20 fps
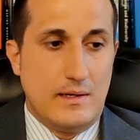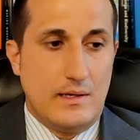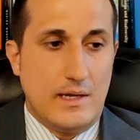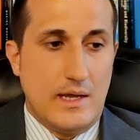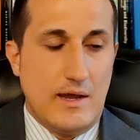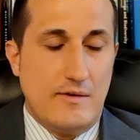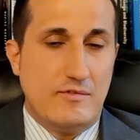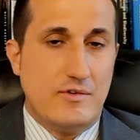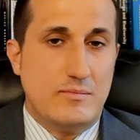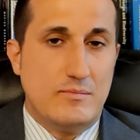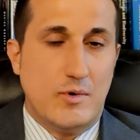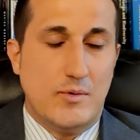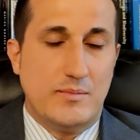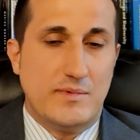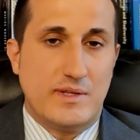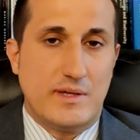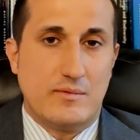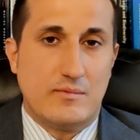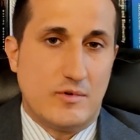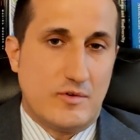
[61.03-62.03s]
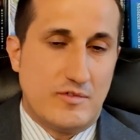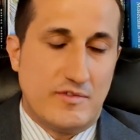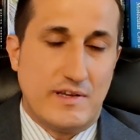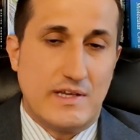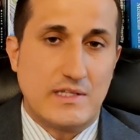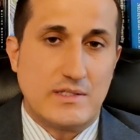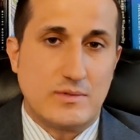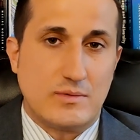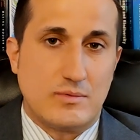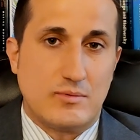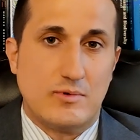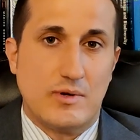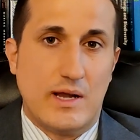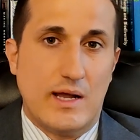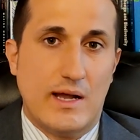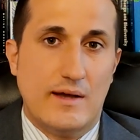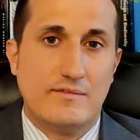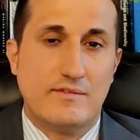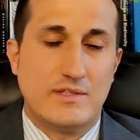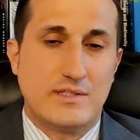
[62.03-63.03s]
every moment that we're faced with, we
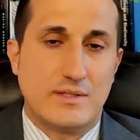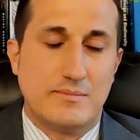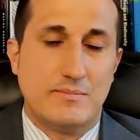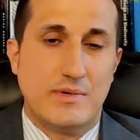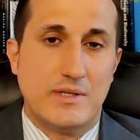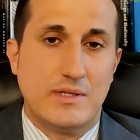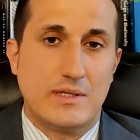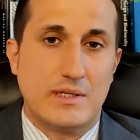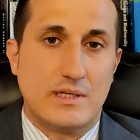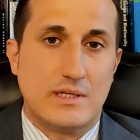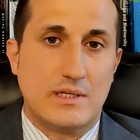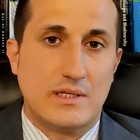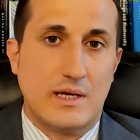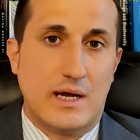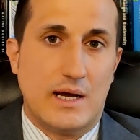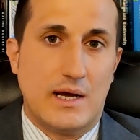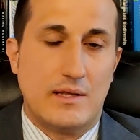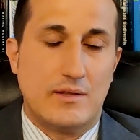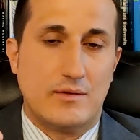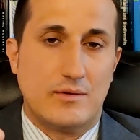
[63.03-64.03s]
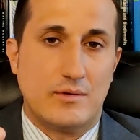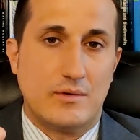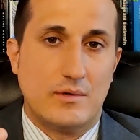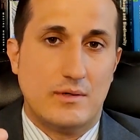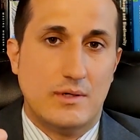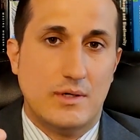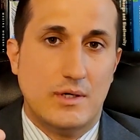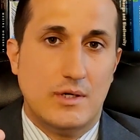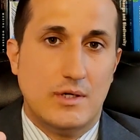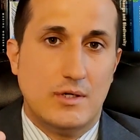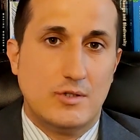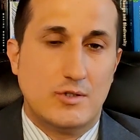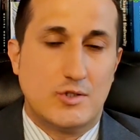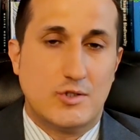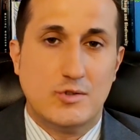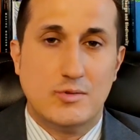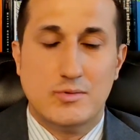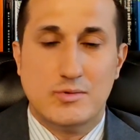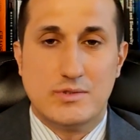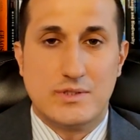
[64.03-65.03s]
have this ability to either
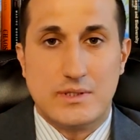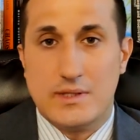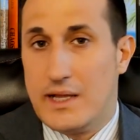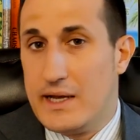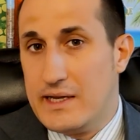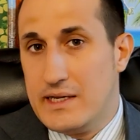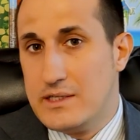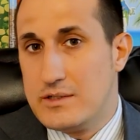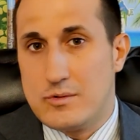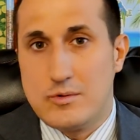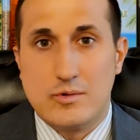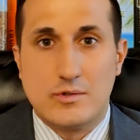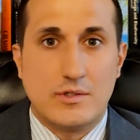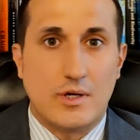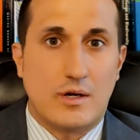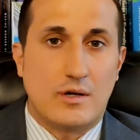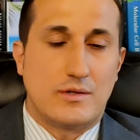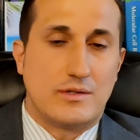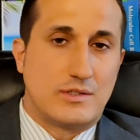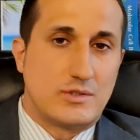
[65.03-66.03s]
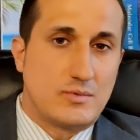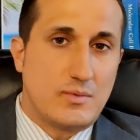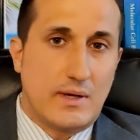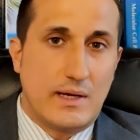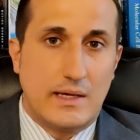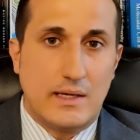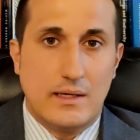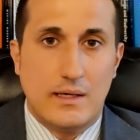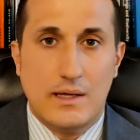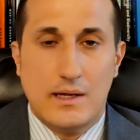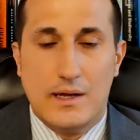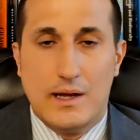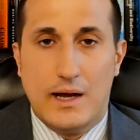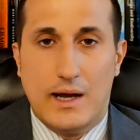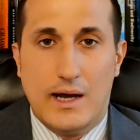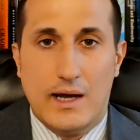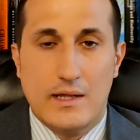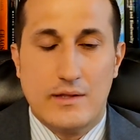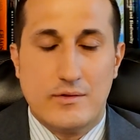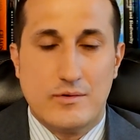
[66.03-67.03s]
choose light or darkness, right?
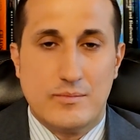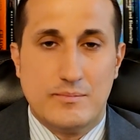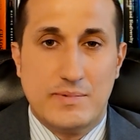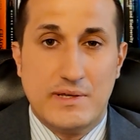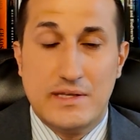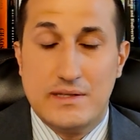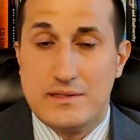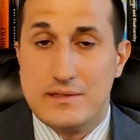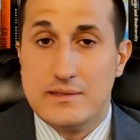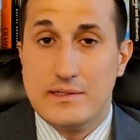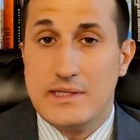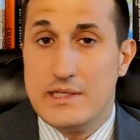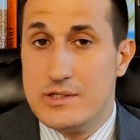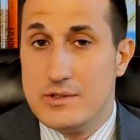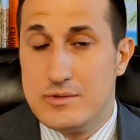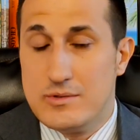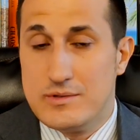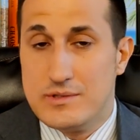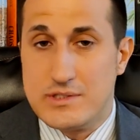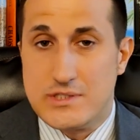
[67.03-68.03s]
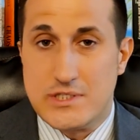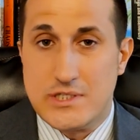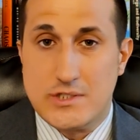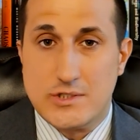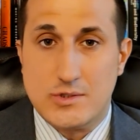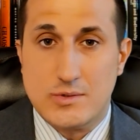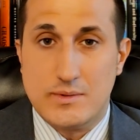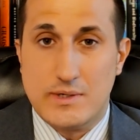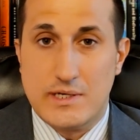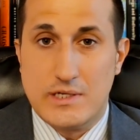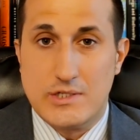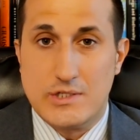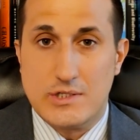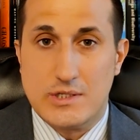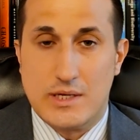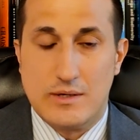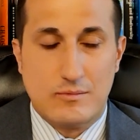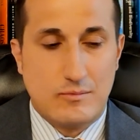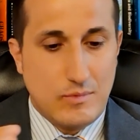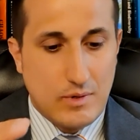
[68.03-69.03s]
Either be the leader in the
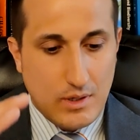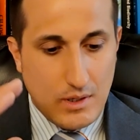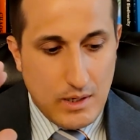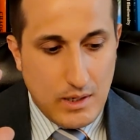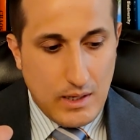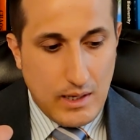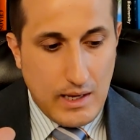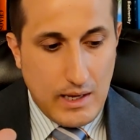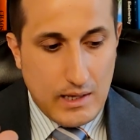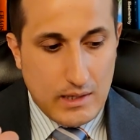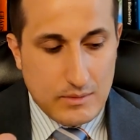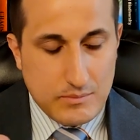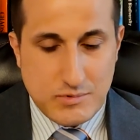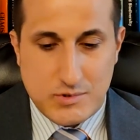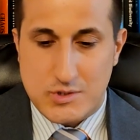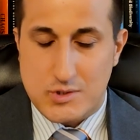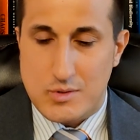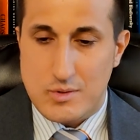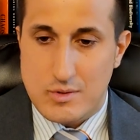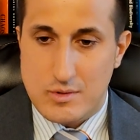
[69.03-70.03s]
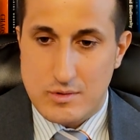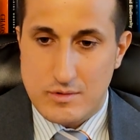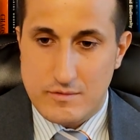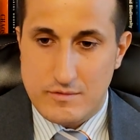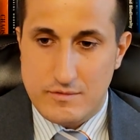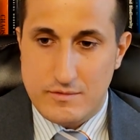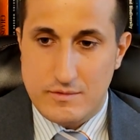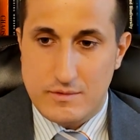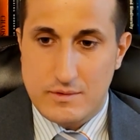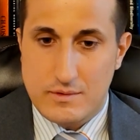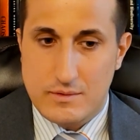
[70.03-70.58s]
situation and observe